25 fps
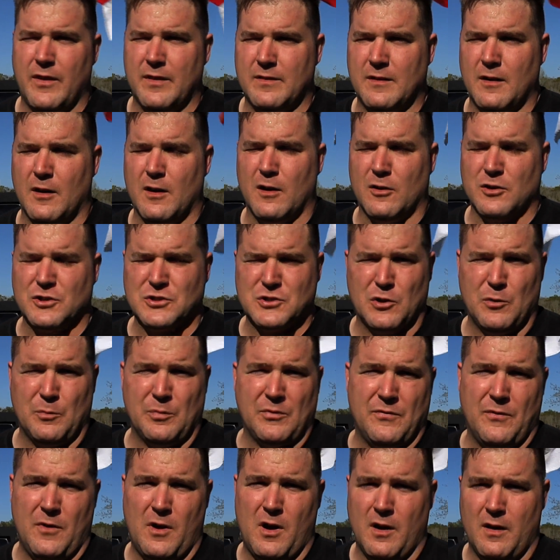that our troops
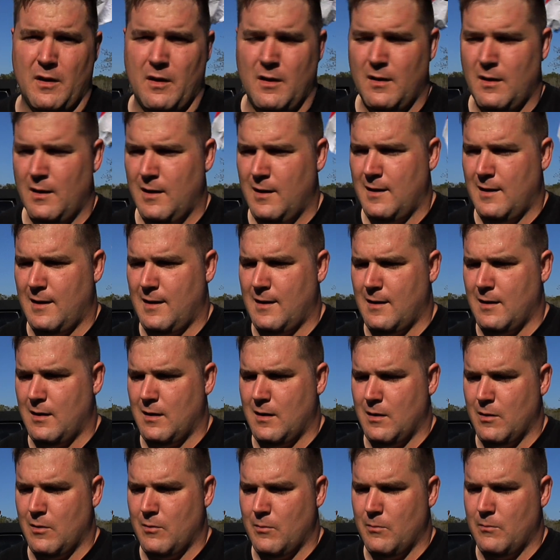fought
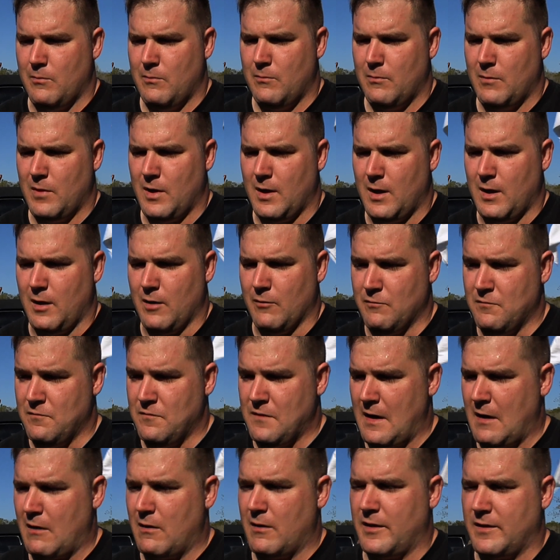a
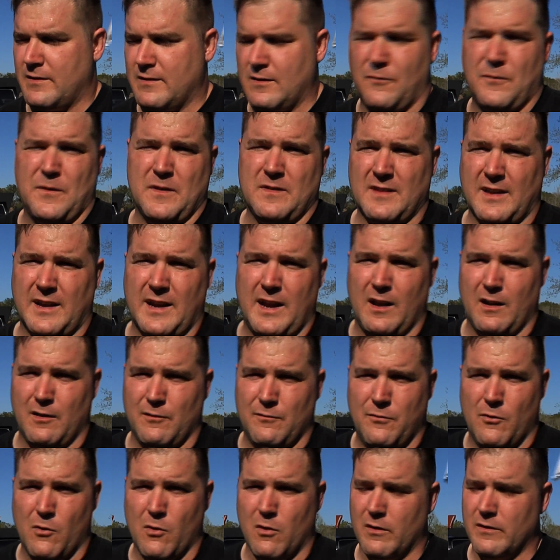very sophisticated
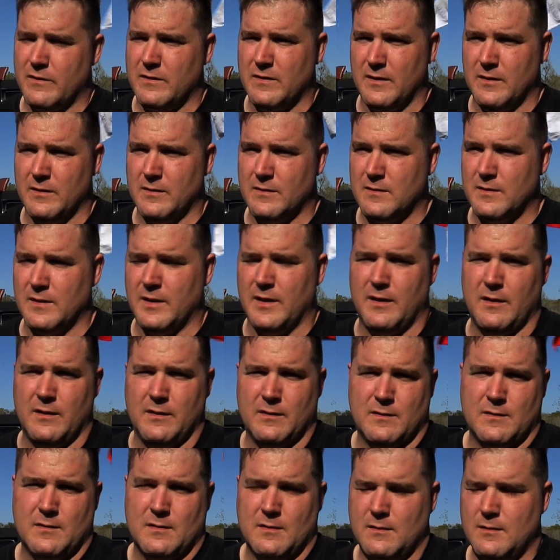force
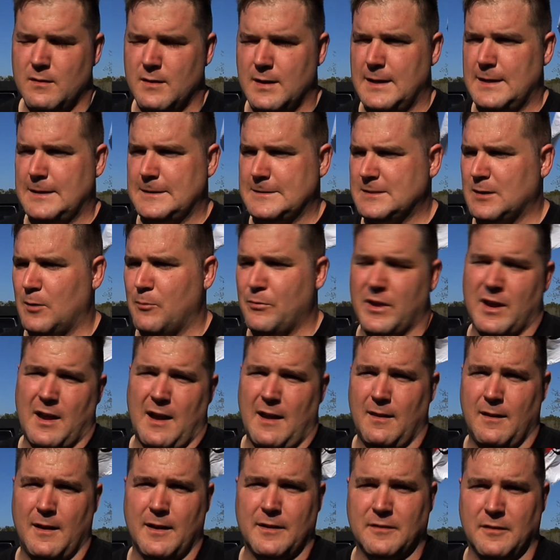is something I
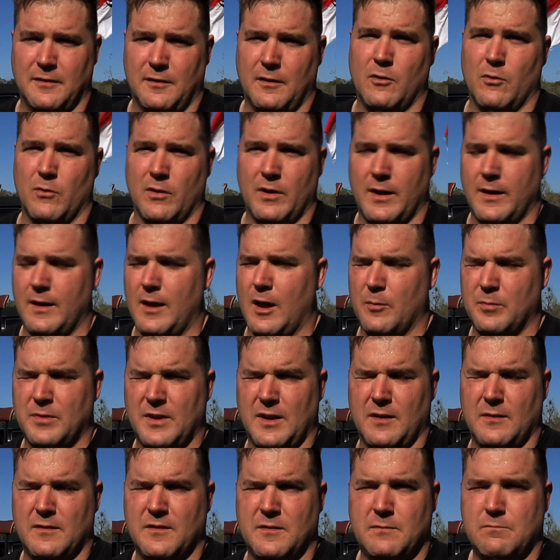like to do, and help
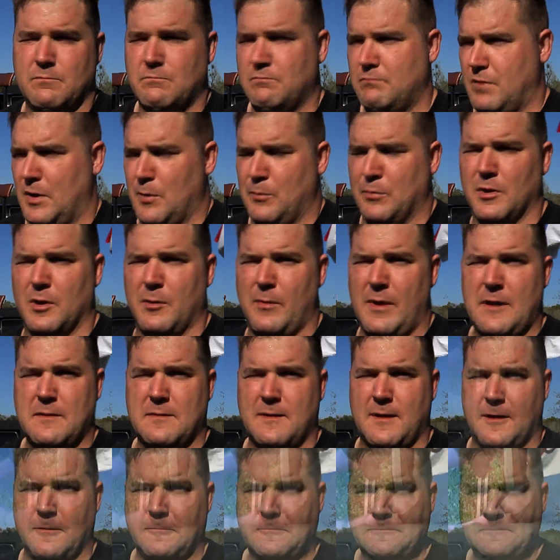teach people about that.